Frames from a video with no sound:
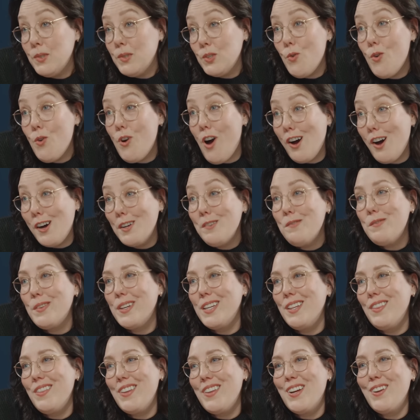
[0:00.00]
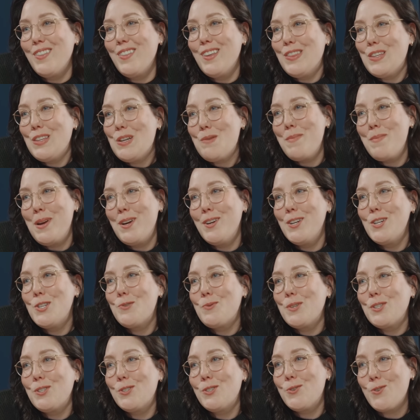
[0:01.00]
so confident there that their
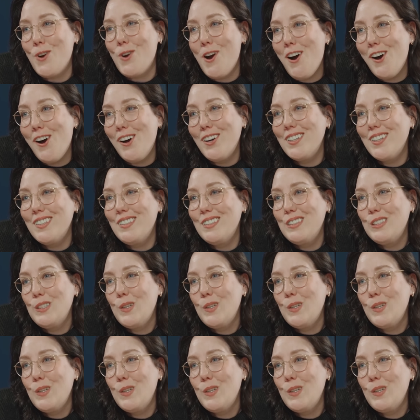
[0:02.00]
marriage was strong.